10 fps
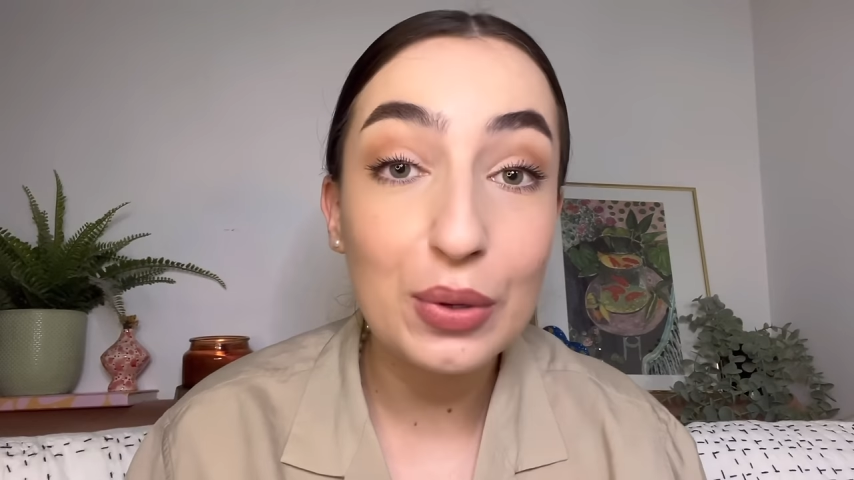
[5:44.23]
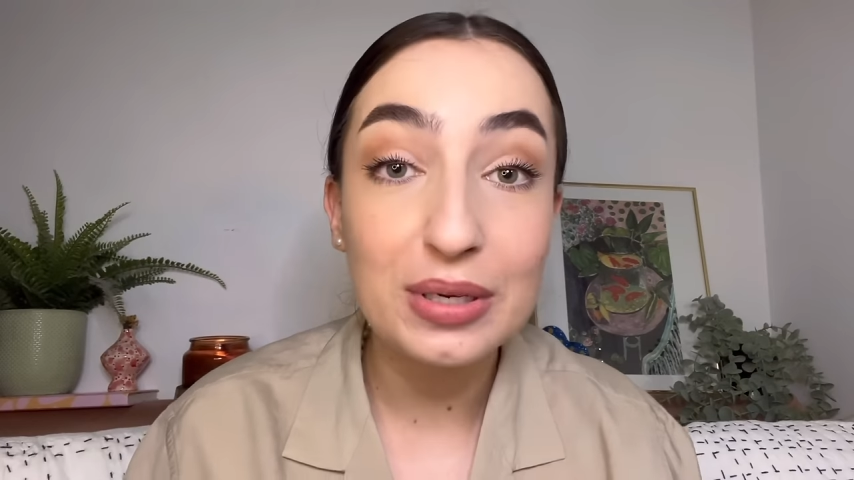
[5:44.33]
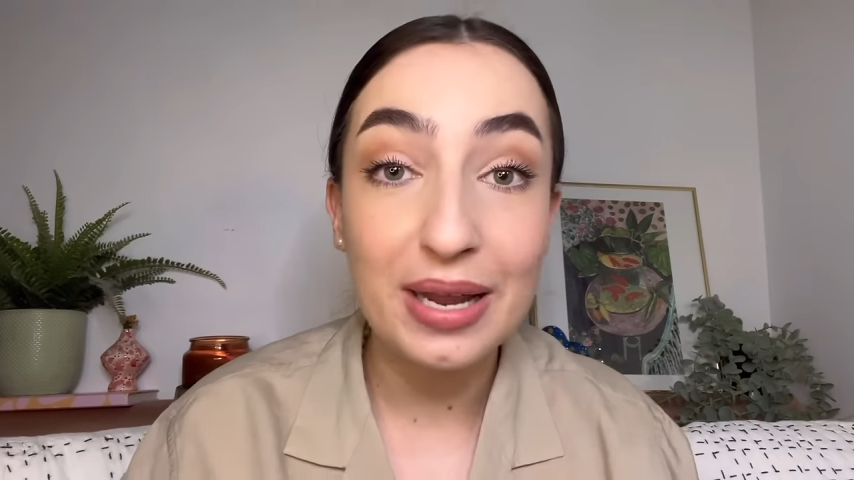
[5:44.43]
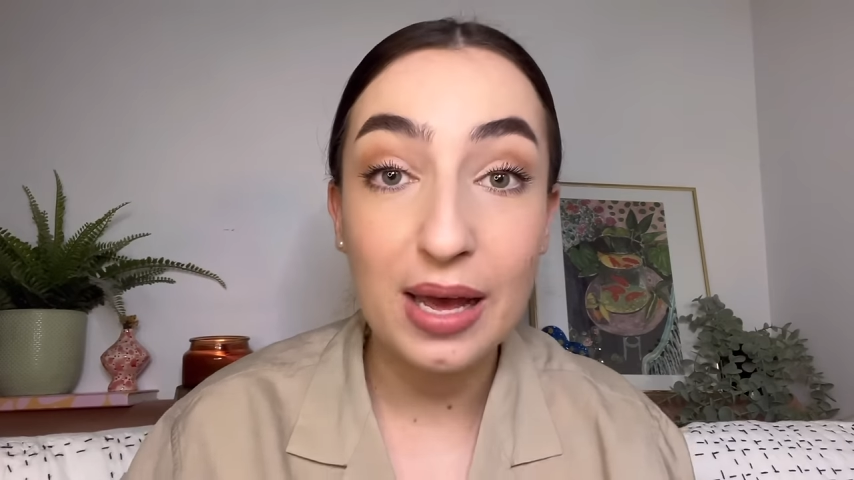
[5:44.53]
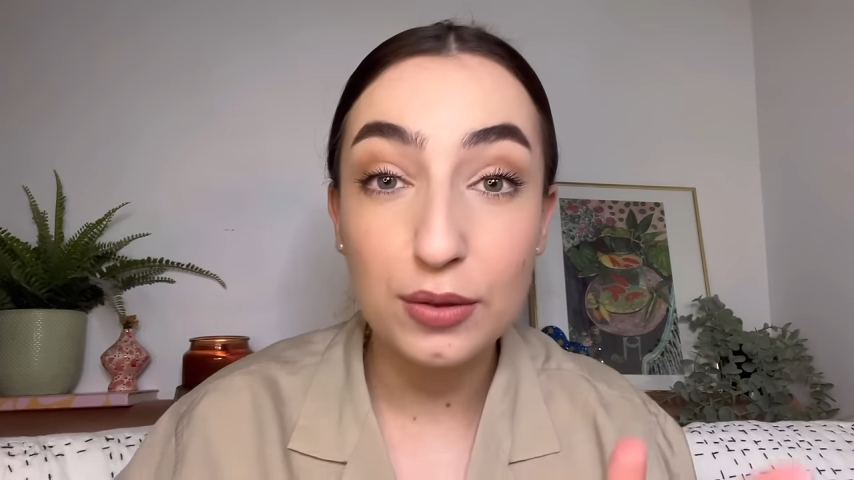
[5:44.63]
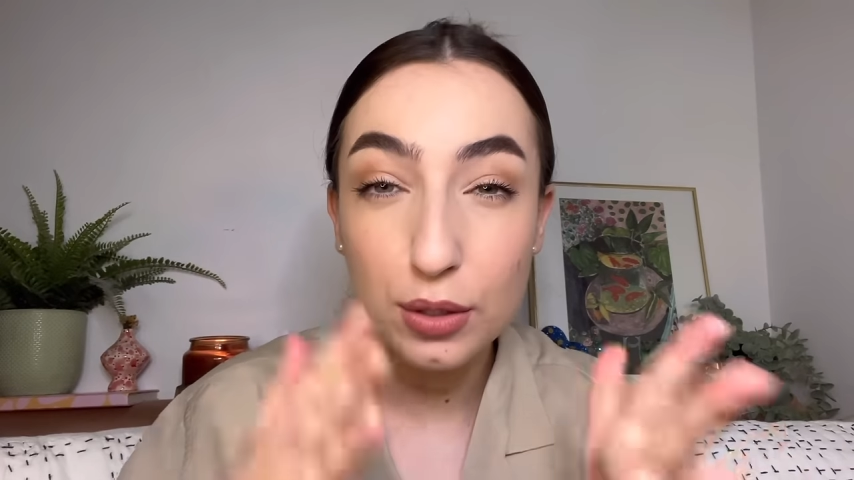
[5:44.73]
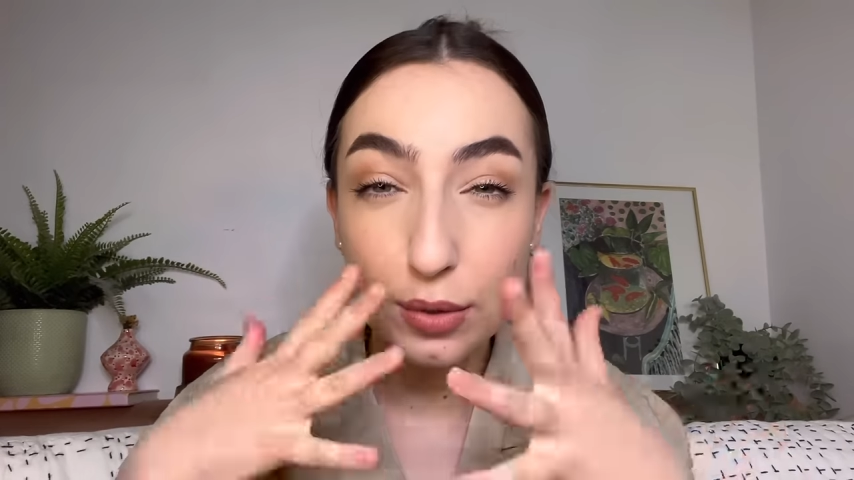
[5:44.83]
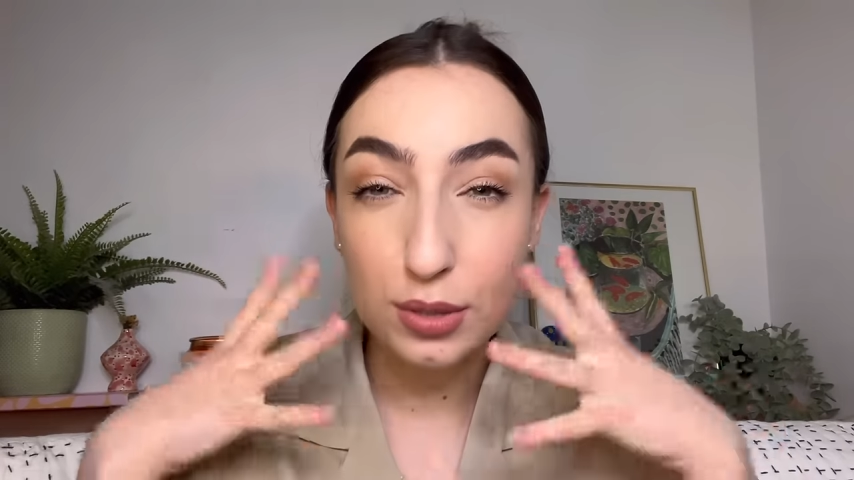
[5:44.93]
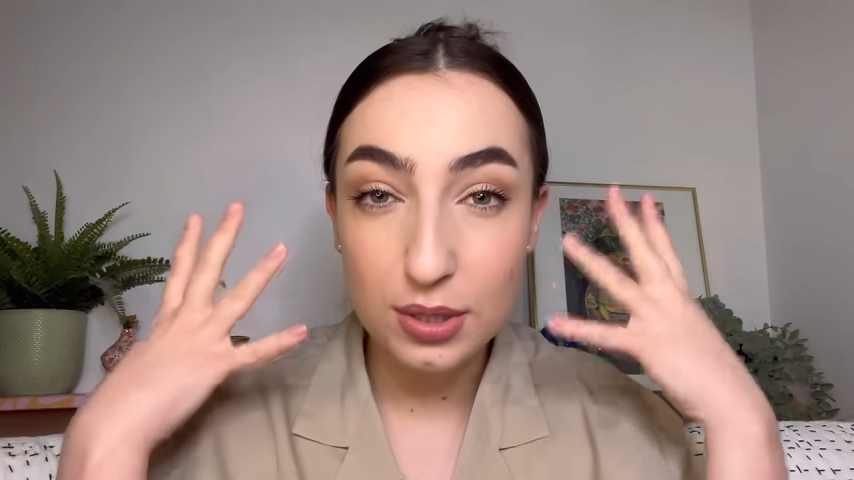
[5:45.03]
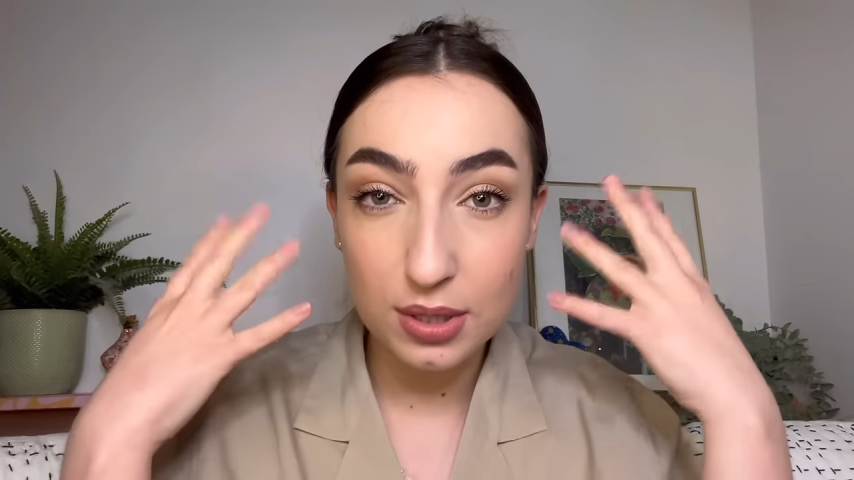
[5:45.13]
now that your
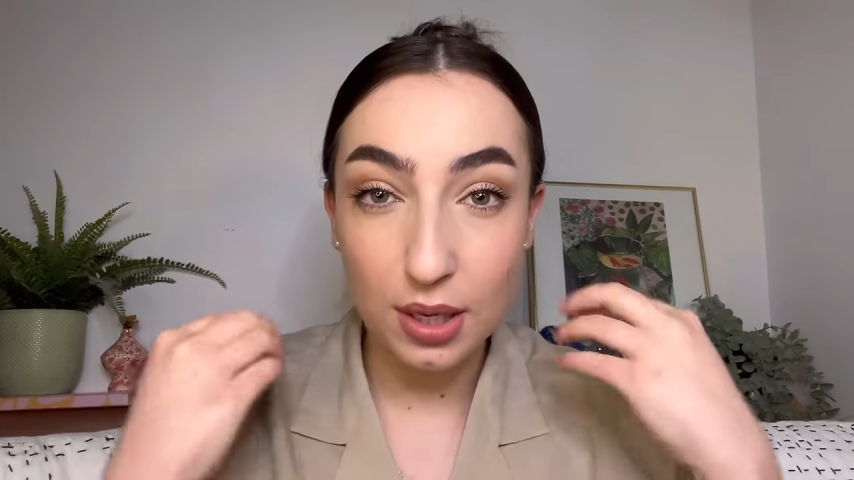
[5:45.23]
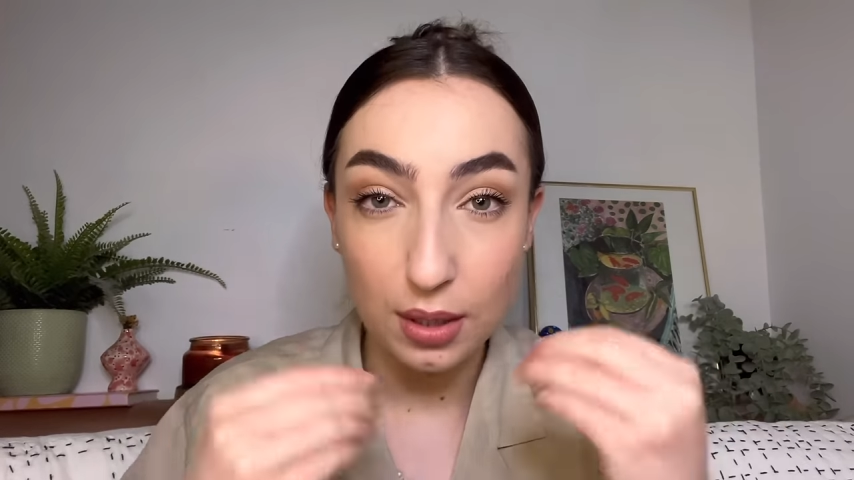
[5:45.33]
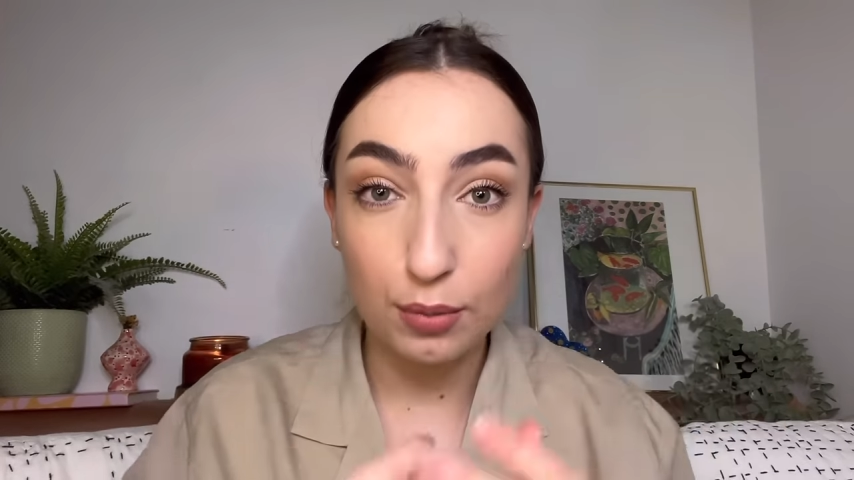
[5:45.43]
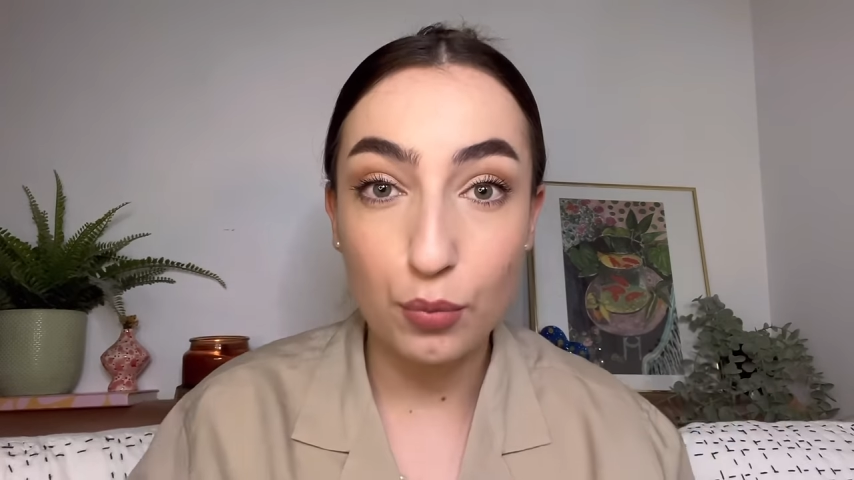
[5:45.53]
skin